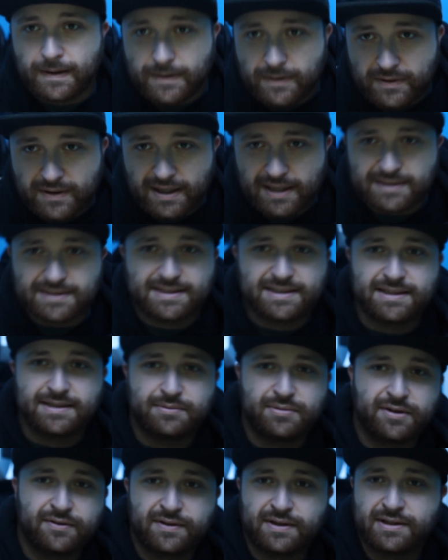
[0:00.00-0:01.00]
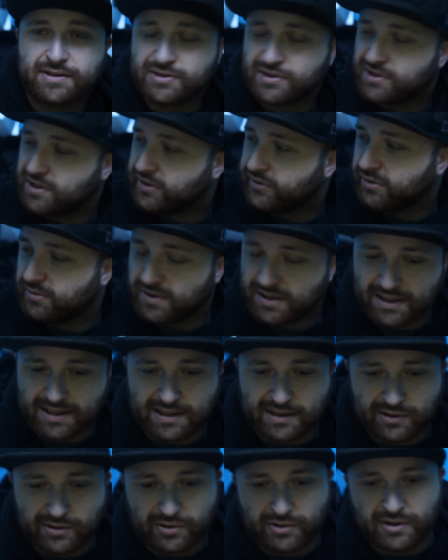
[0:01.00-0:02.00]
You can't see above the engine cover, but I
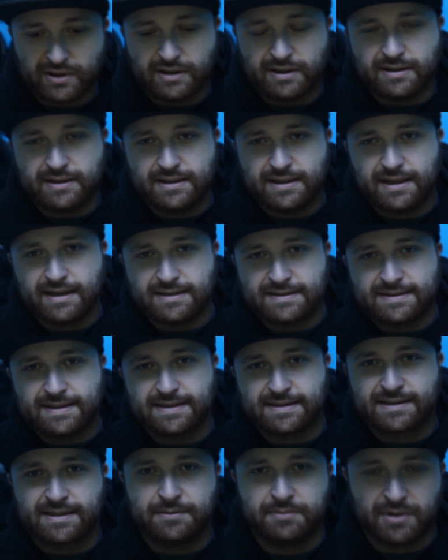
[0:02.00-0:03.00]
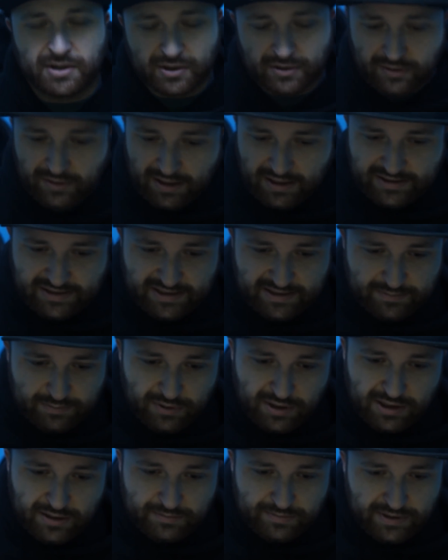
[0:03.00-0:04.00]
got a little SS Camaro license
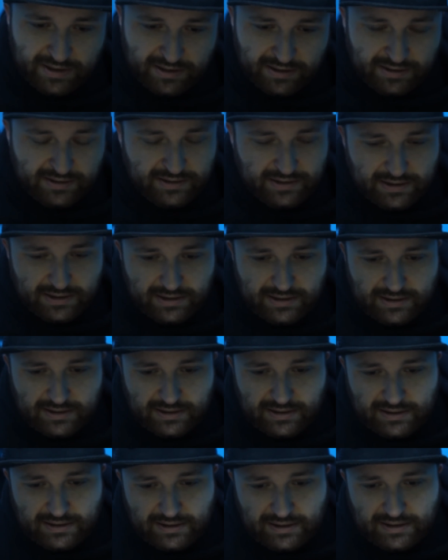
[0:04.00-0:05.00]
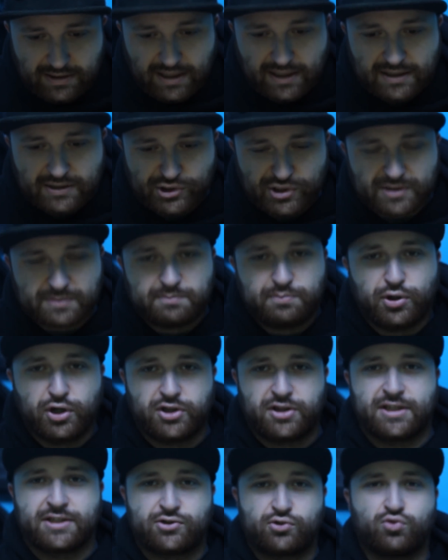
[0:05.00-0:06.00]
plate up there. Kind of just
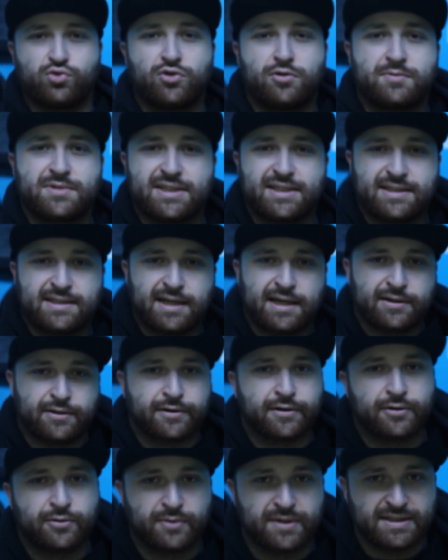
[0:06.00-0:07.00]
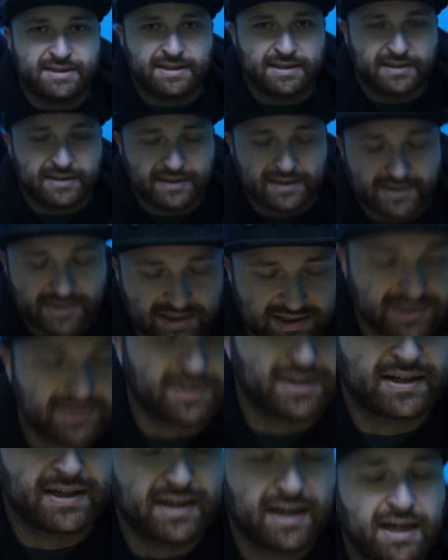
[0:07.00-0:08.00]
put this room together recently just
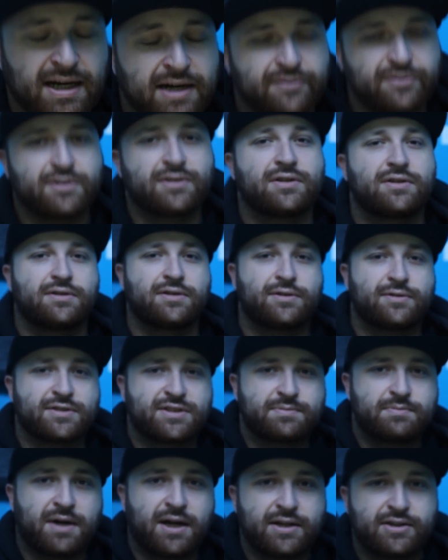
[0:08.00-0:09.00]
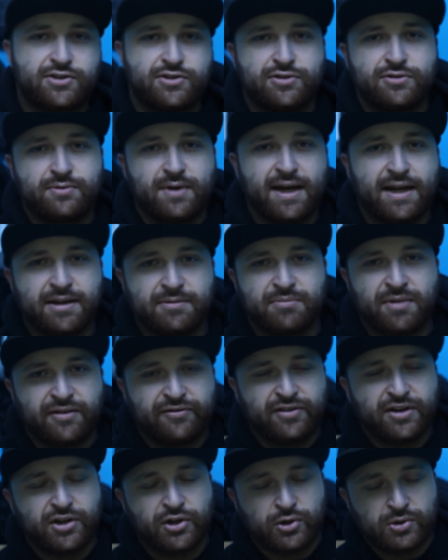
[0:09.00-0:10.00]
so I could have a little spot to edit my
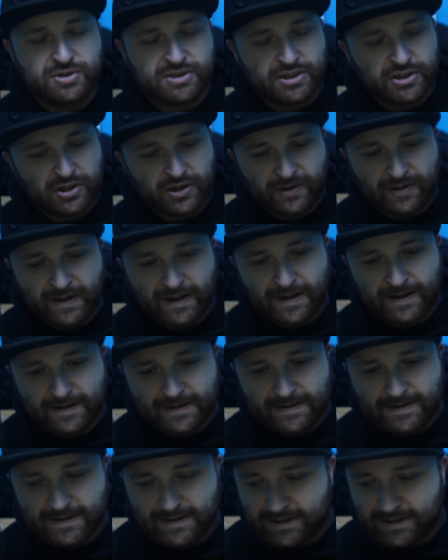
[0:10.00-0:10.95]
videos and all that.